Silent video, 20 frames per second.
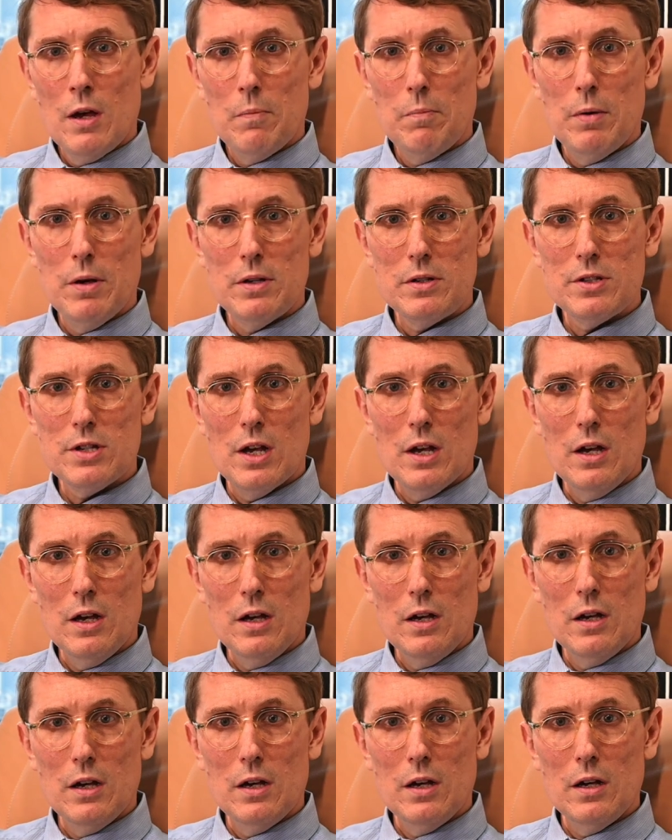but
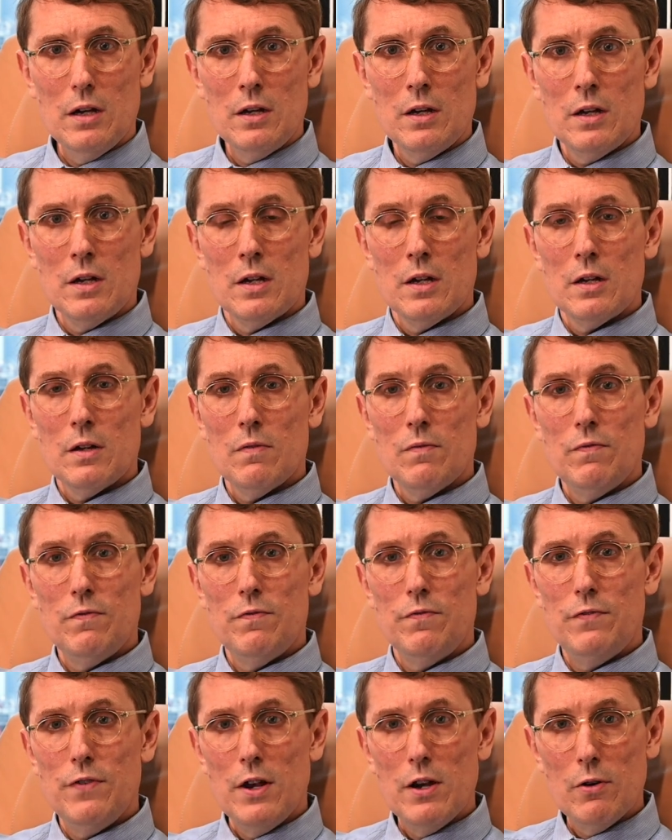uh,
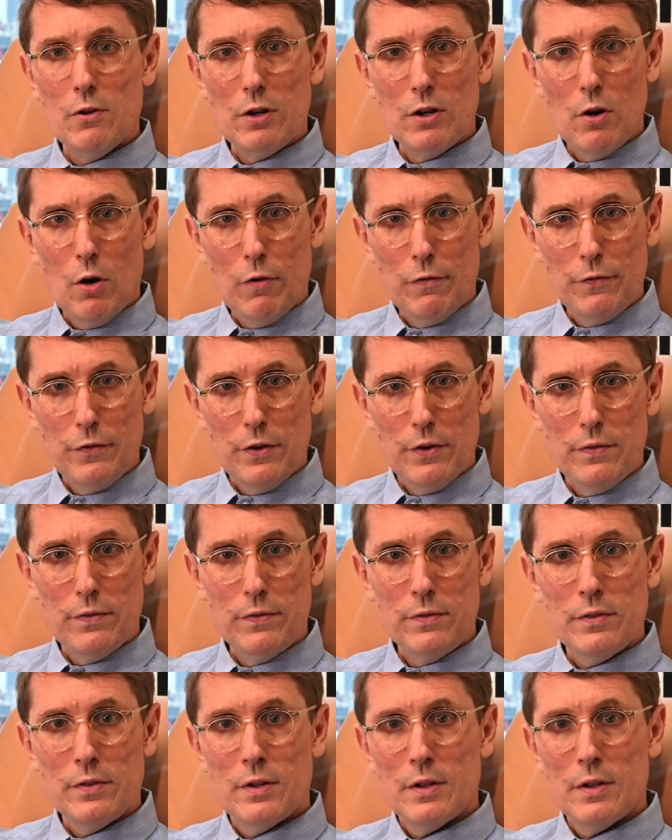very often